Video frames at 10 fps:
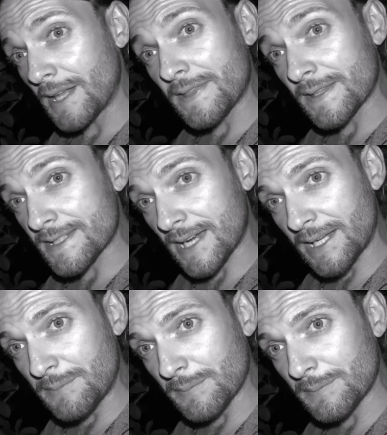in the
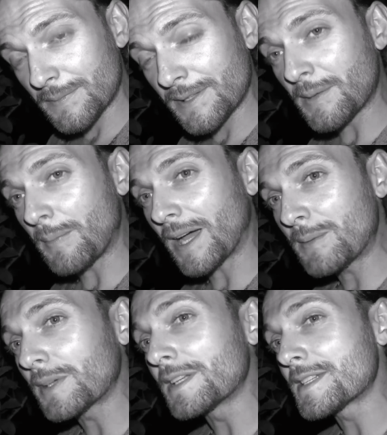time that the
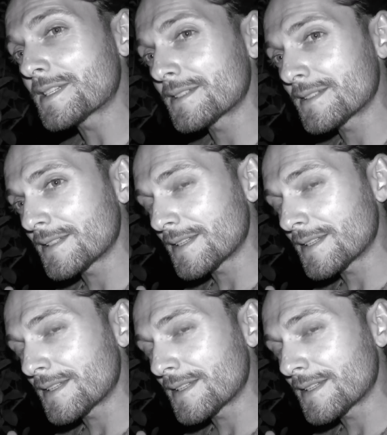Bible is